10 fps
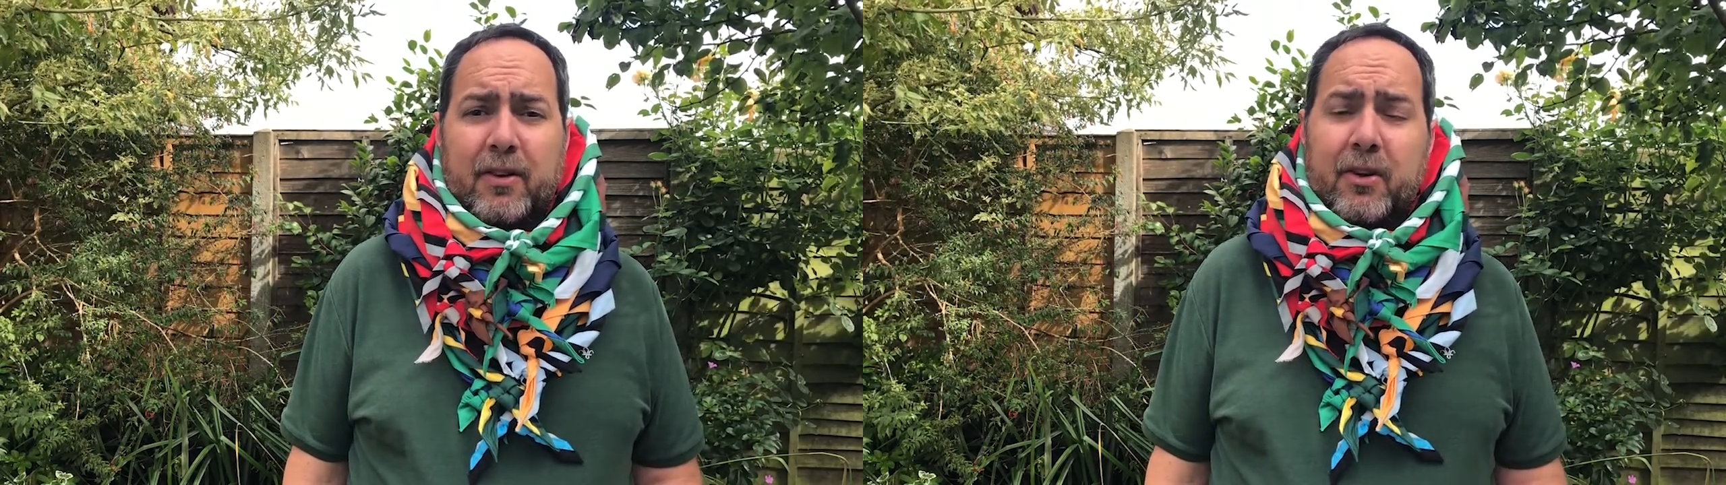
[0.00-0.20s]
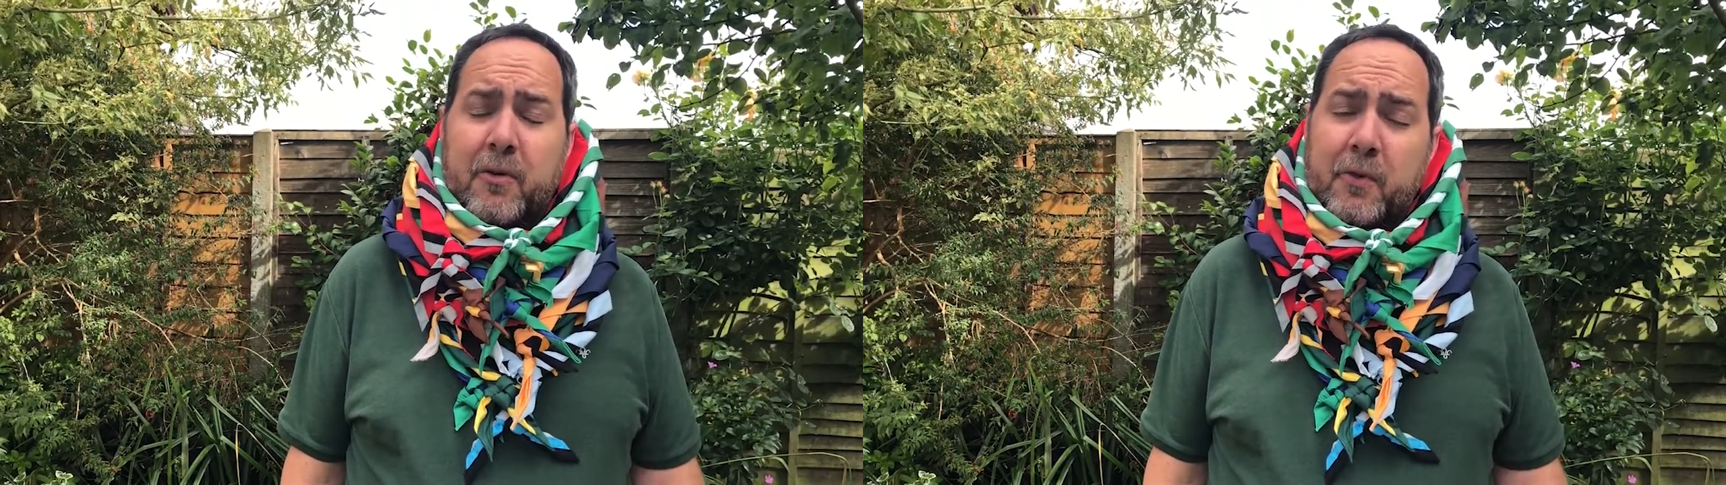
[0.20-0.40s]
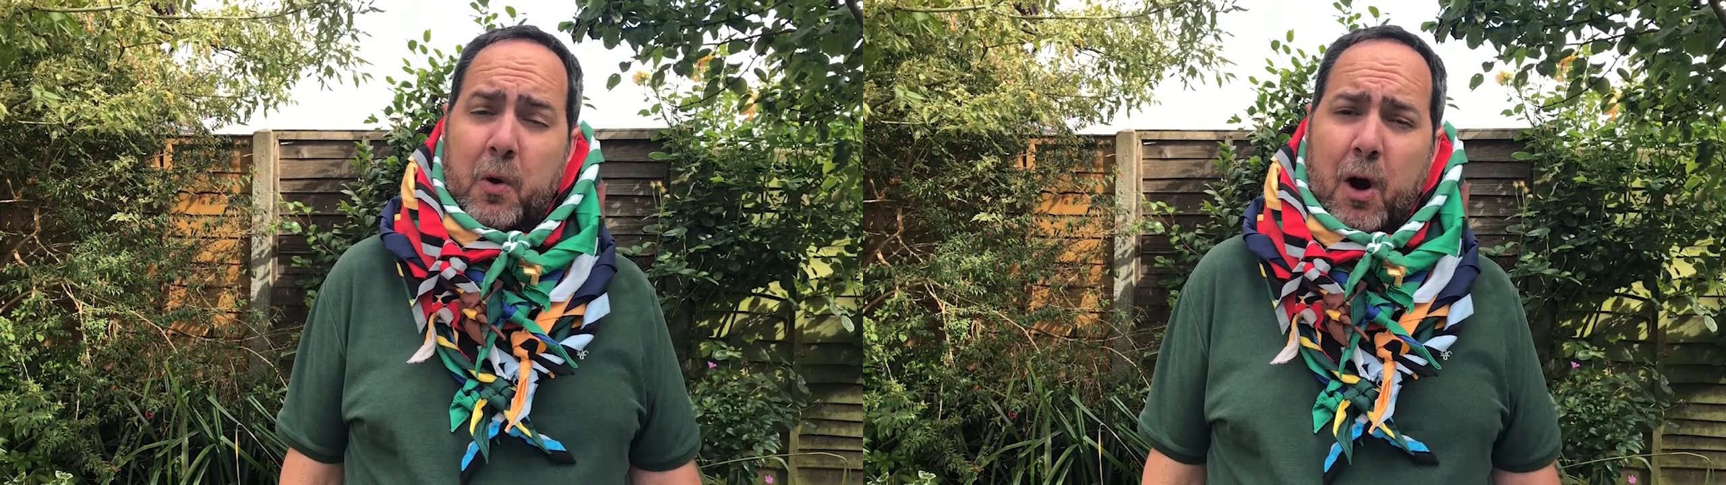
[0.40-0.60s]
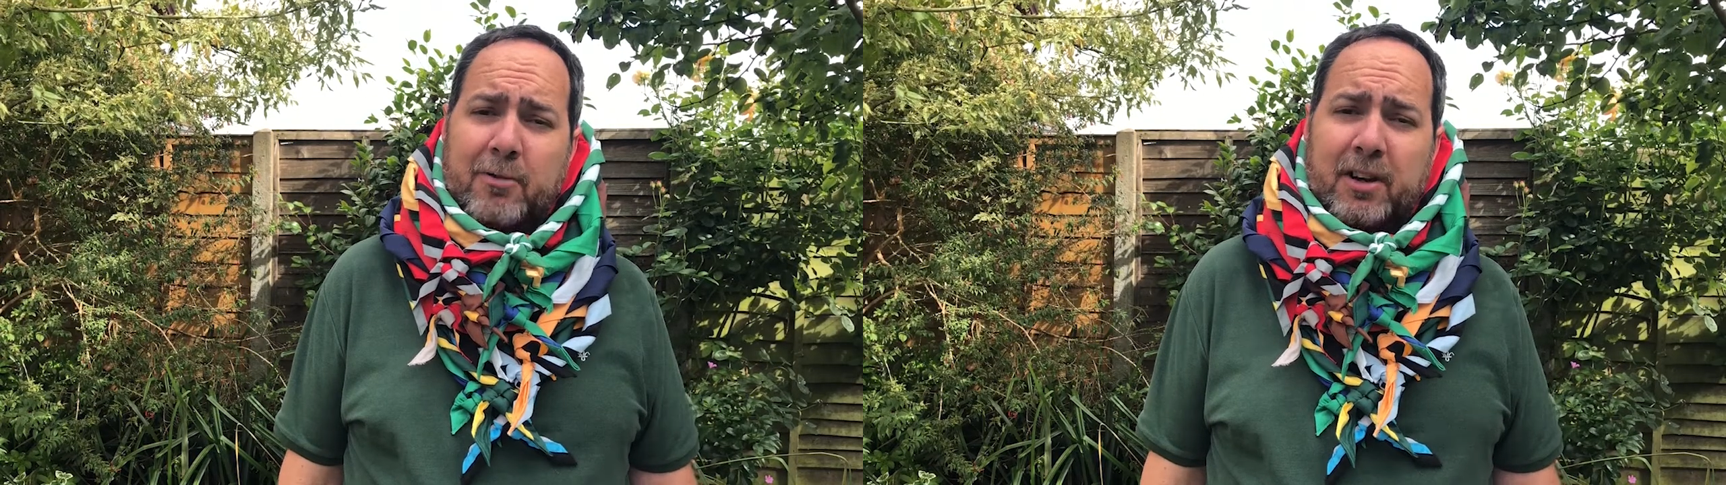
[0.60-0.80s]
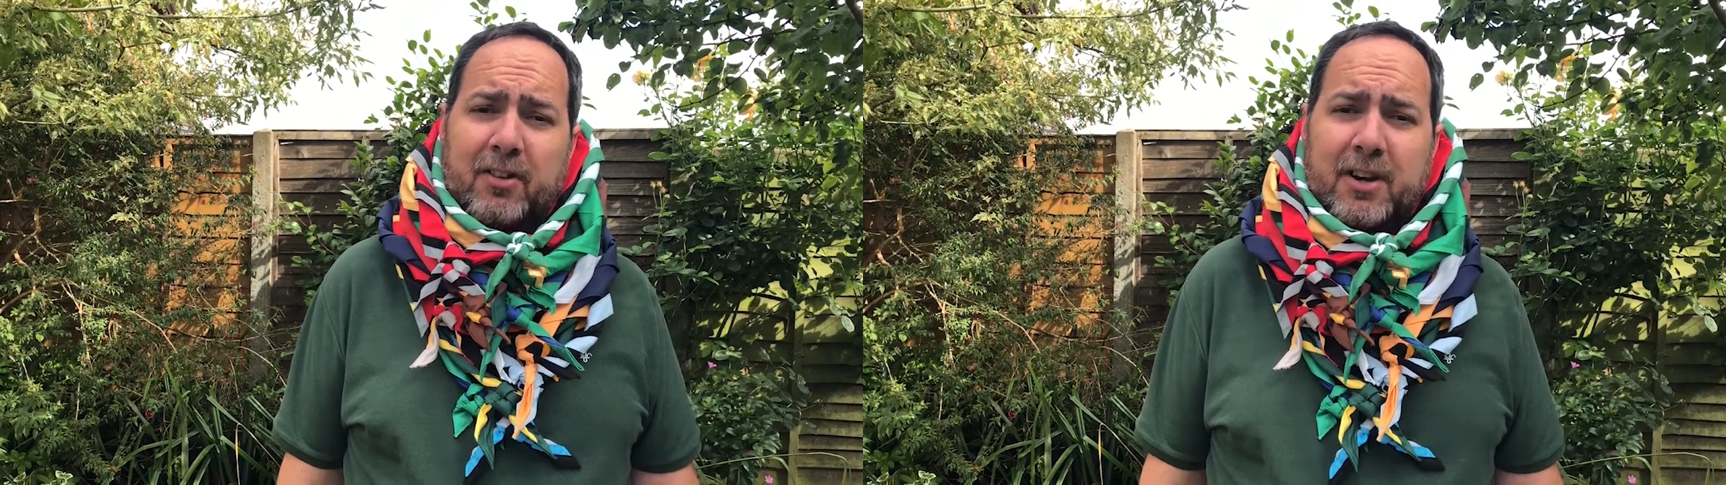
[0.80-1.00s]
So if you
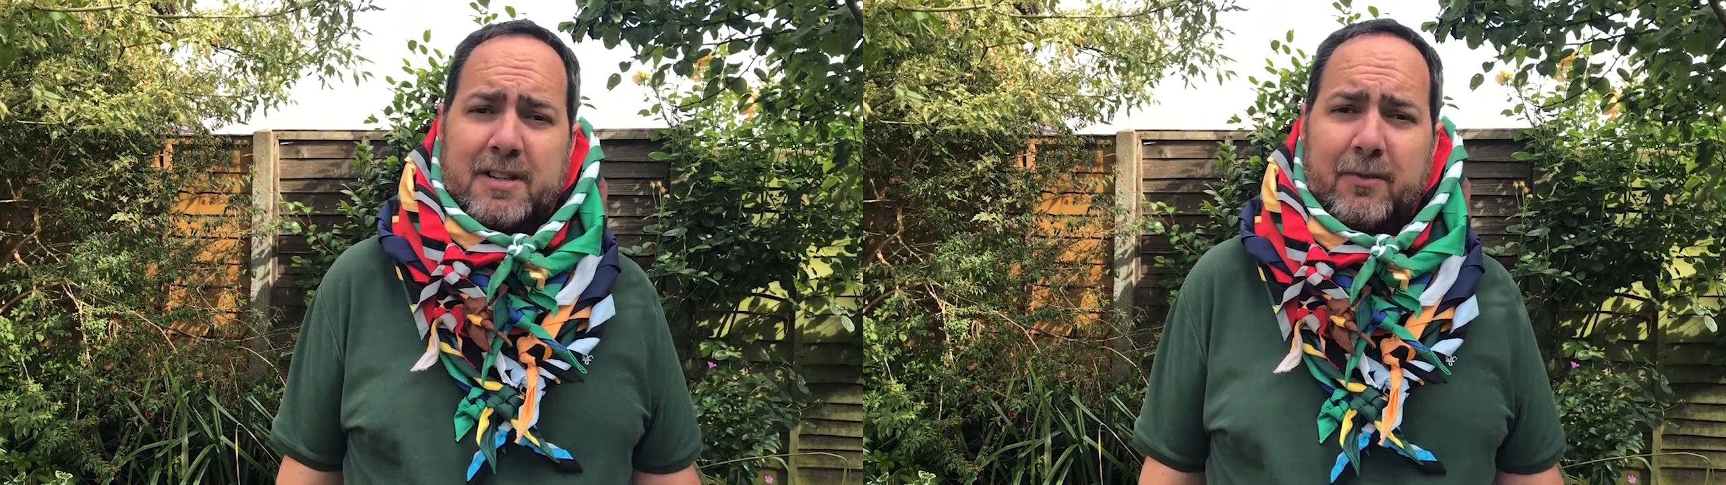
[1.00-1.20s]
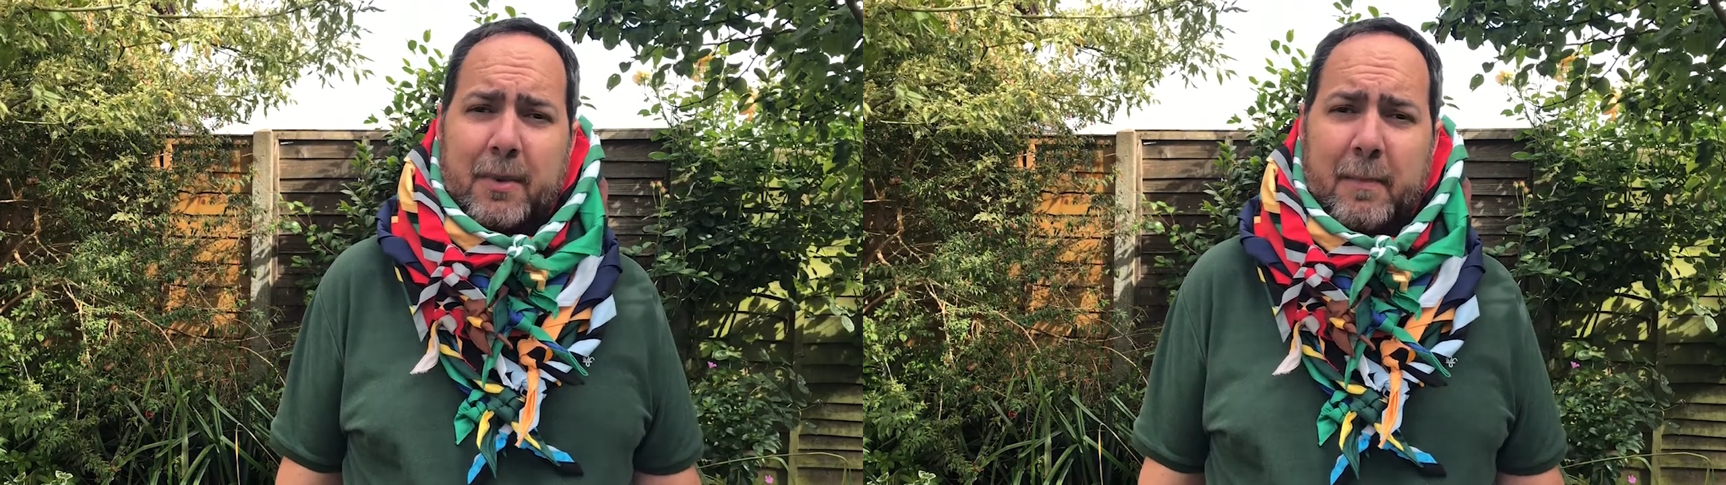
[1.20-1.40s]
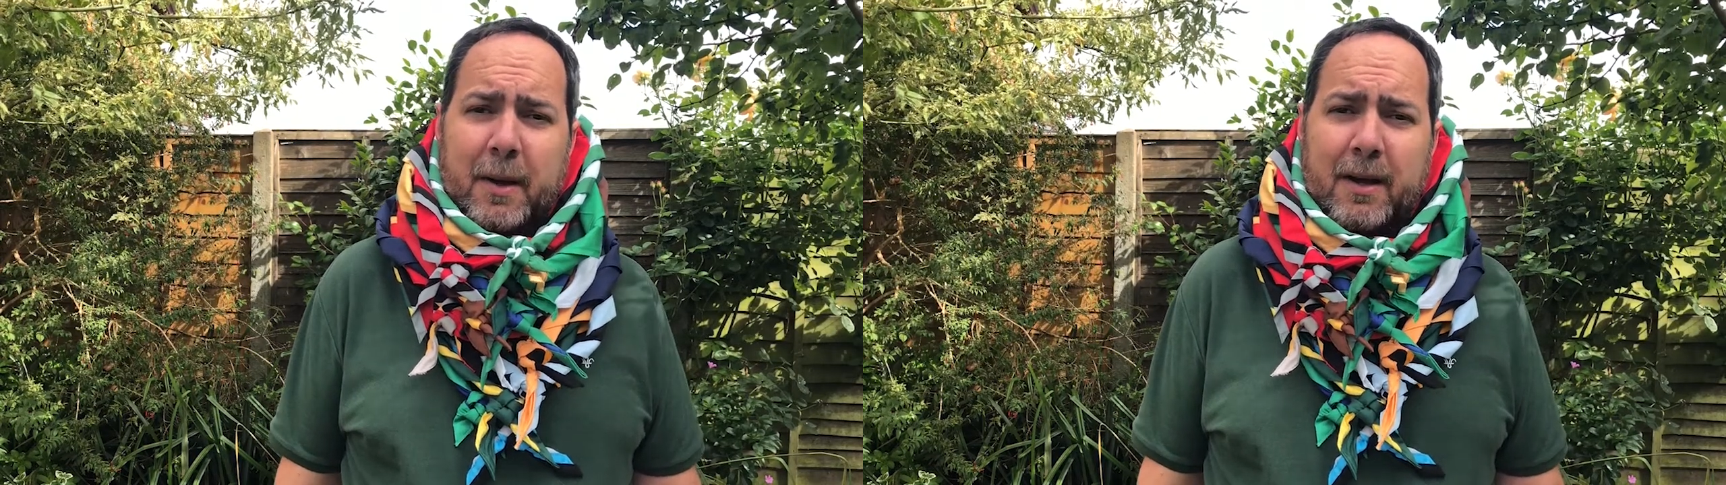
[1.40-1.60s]
are an executive member